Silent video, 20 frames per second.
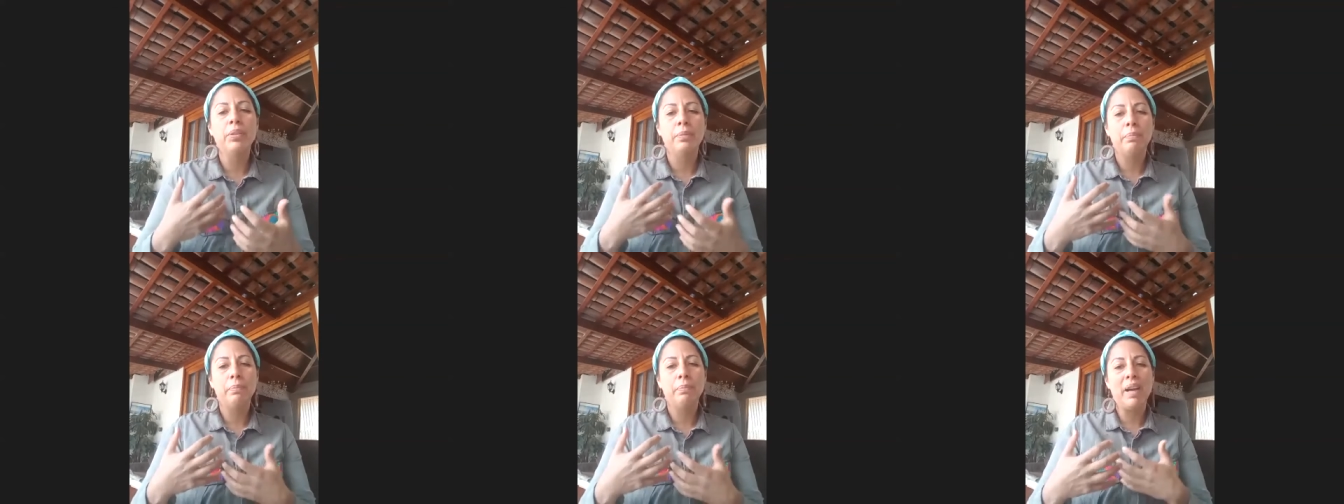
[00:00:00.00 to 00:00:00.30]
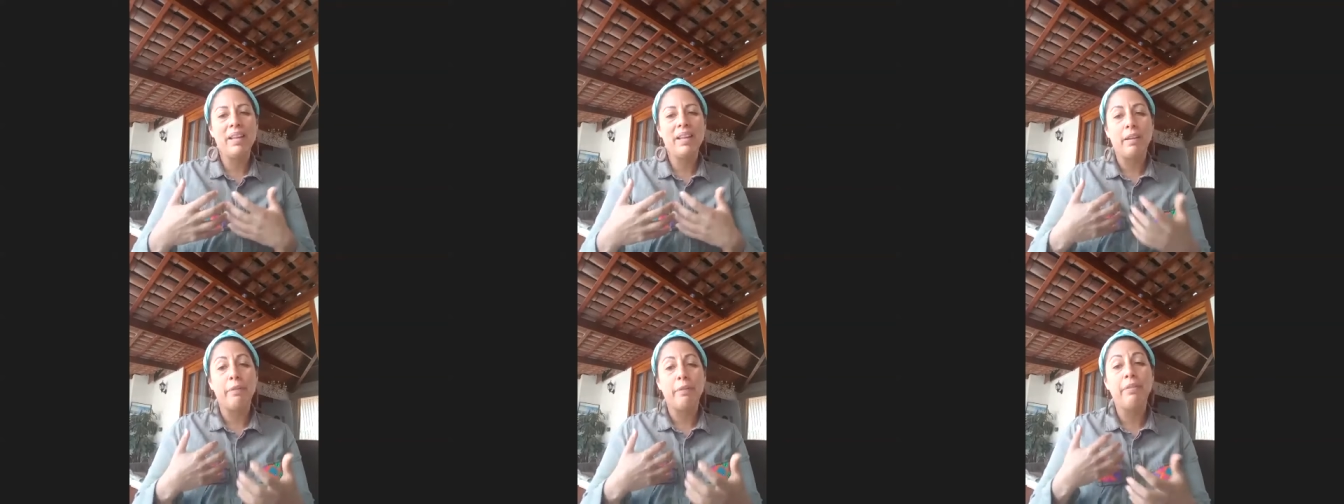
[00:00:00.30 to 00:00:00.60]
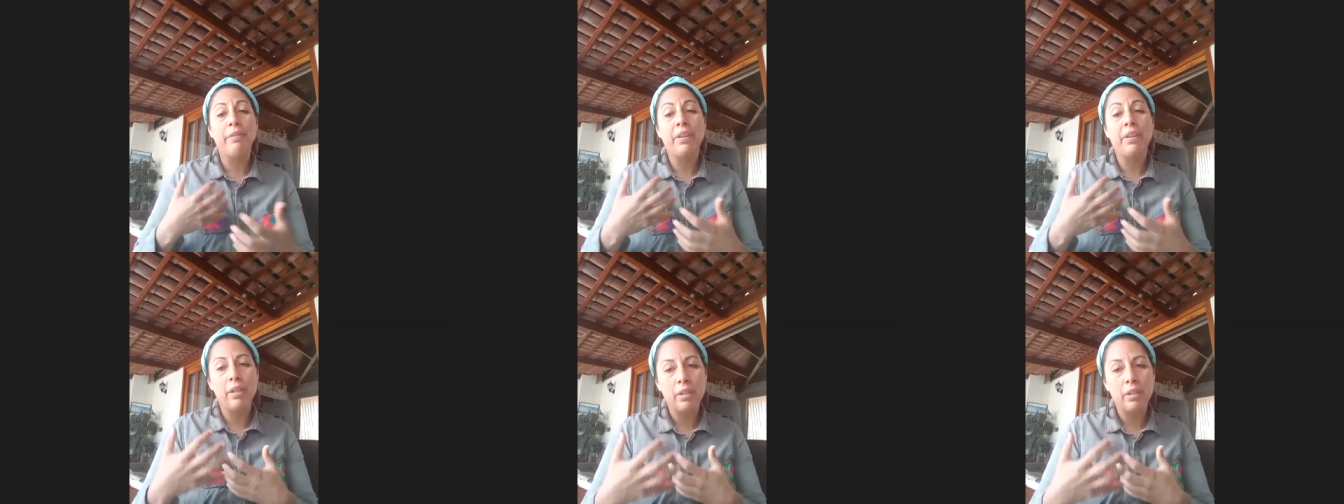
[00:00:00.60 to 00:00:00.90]
by the
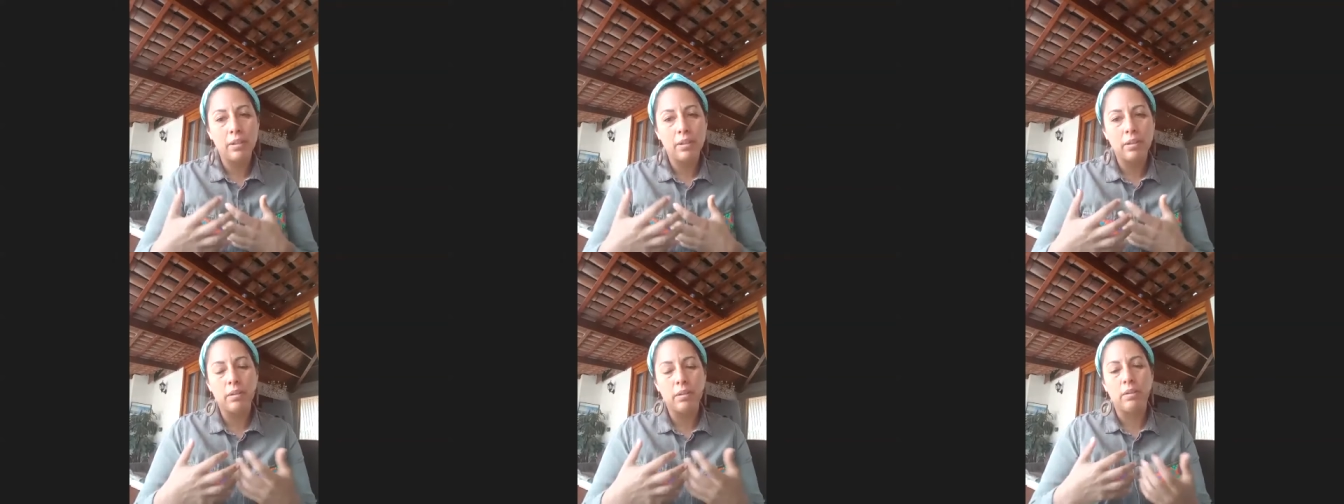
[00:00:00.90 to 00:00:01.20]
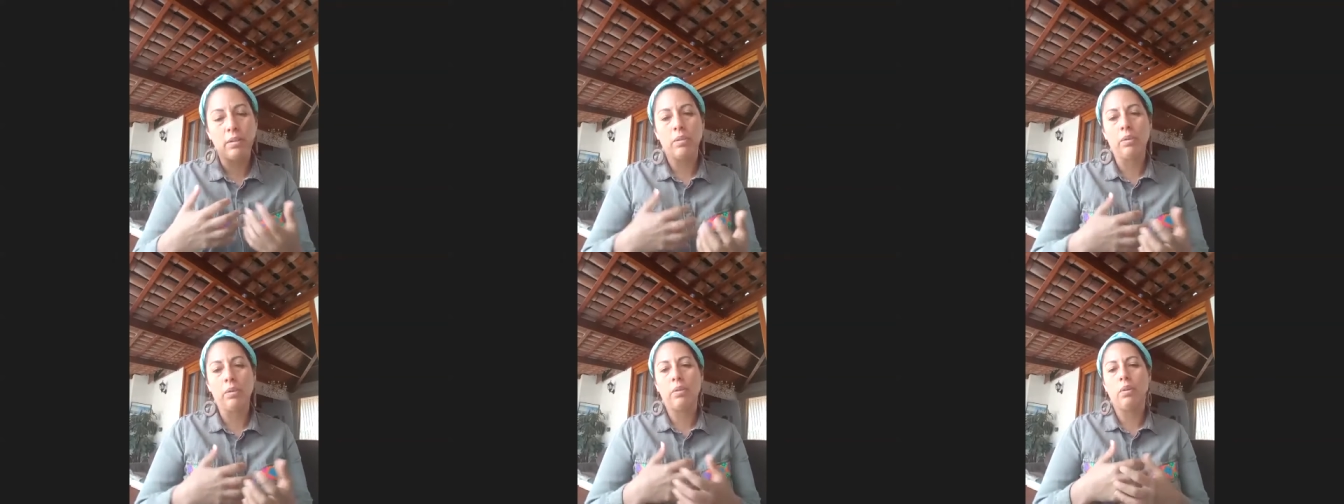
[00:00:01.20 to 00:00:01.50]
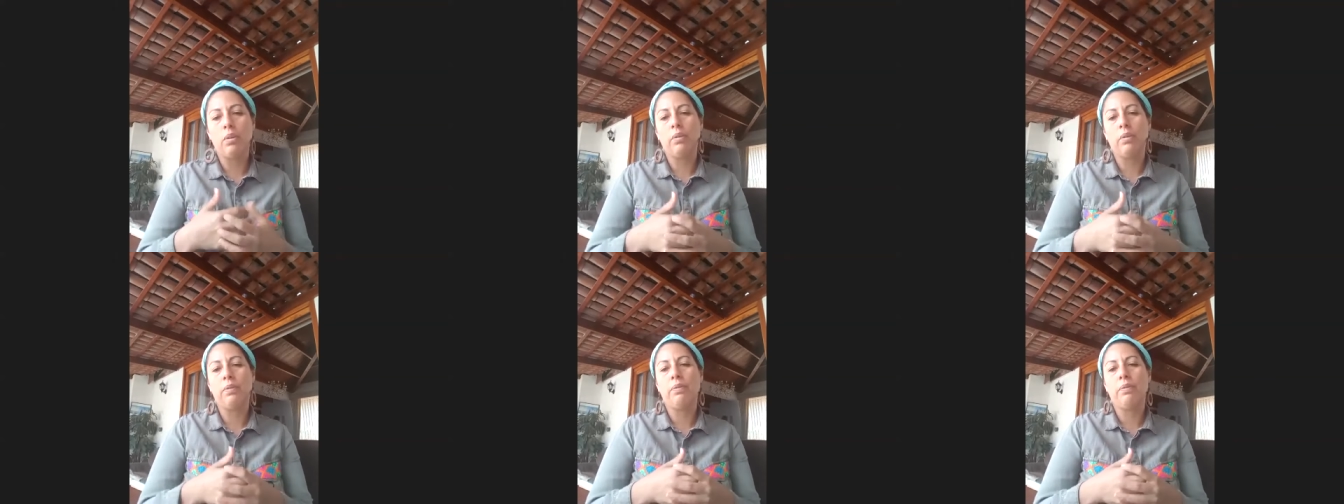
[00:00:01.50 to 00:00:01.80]
fear
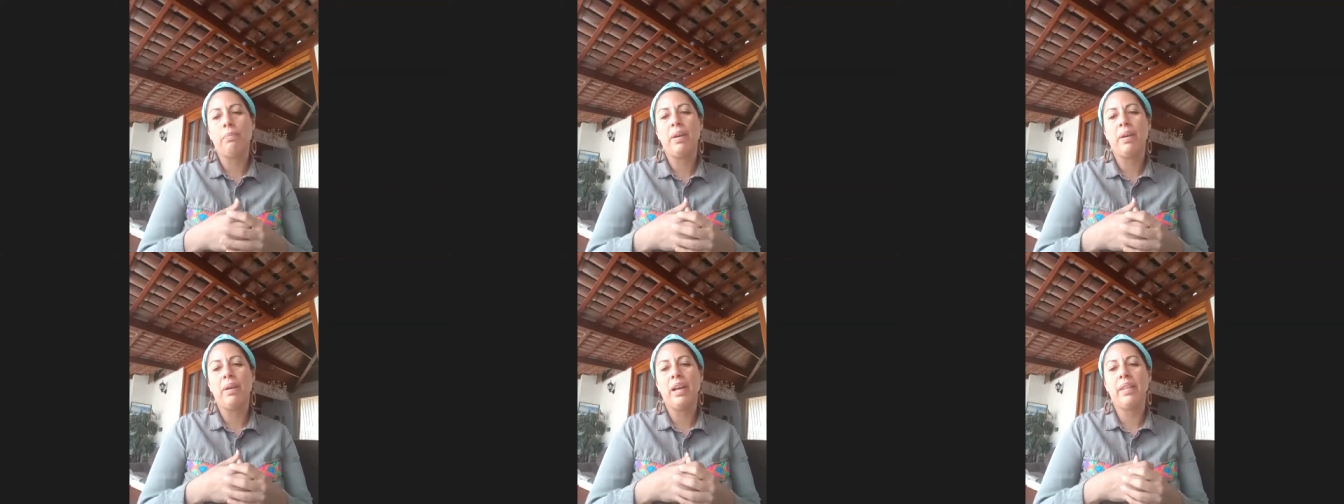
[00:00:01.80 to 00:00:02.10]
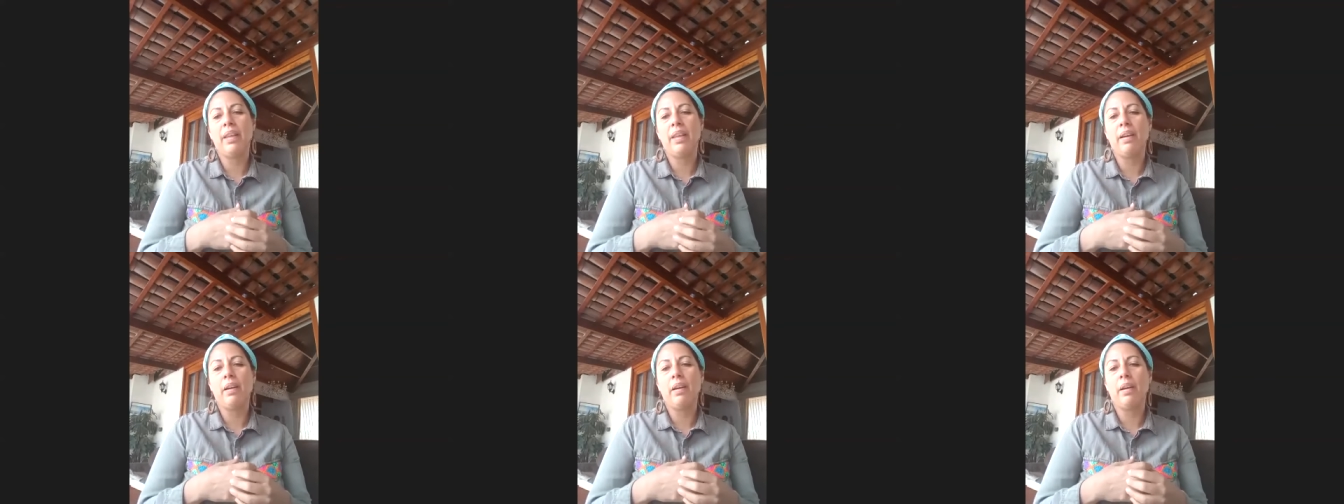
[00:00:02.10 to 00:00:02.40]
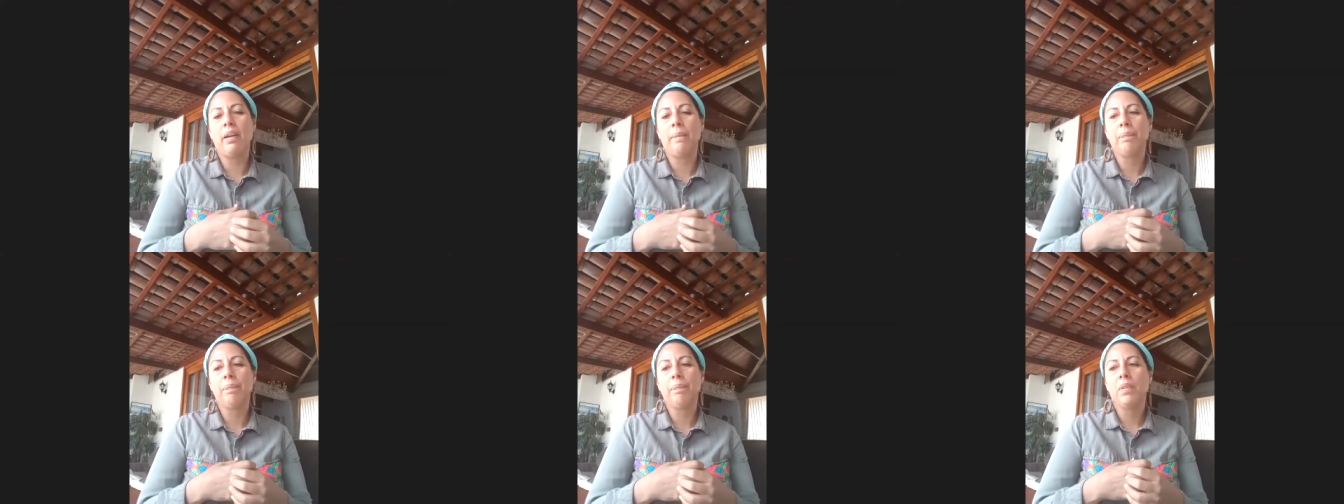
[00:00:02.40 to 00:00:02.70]
of by the